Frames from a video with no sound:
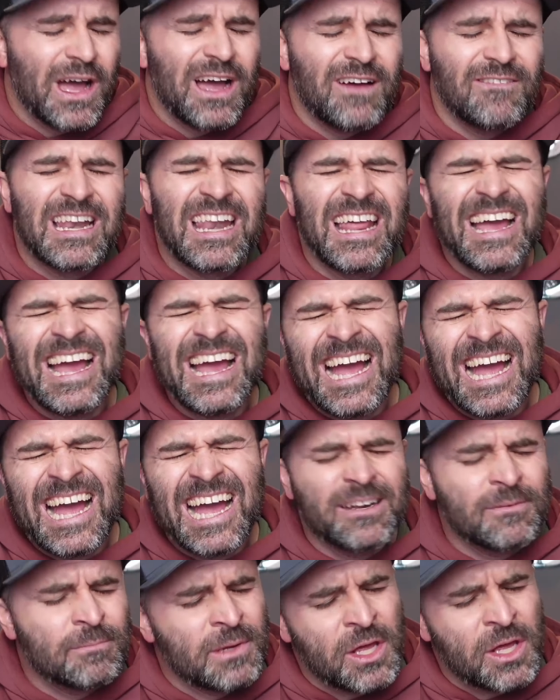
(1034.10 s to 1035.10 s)
have
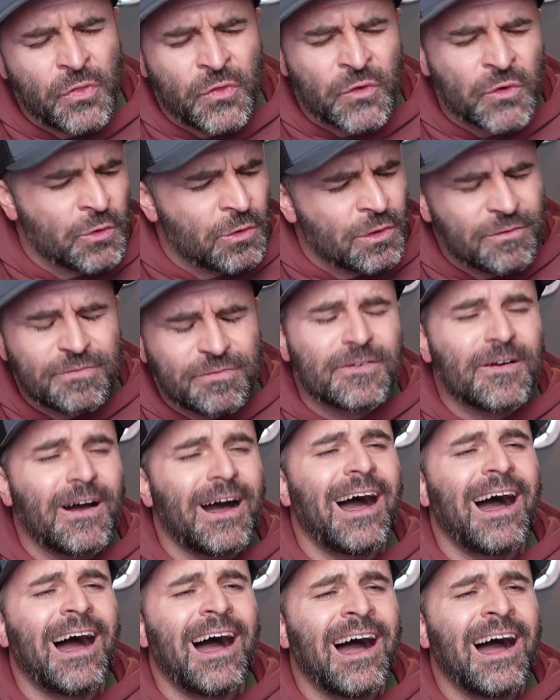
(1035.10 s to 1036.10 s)
led me through the
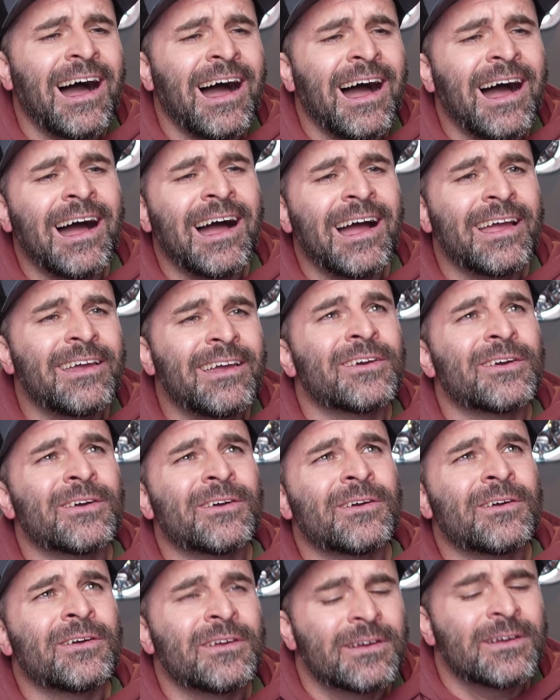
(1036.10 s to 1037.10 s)

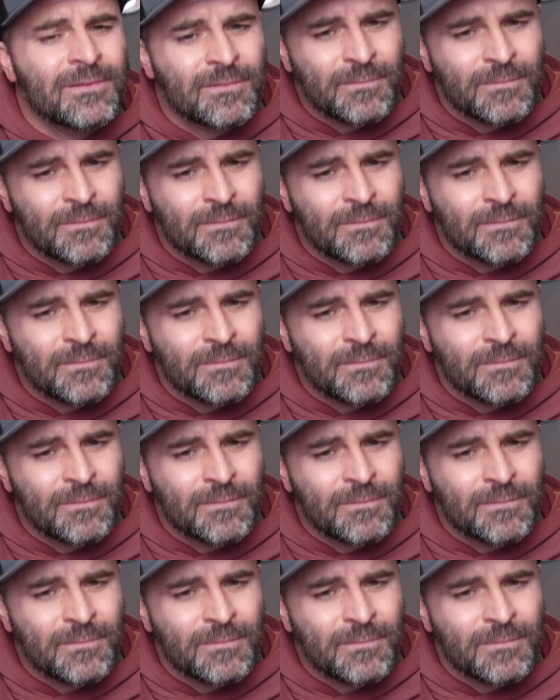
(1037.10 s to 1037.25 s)
fire.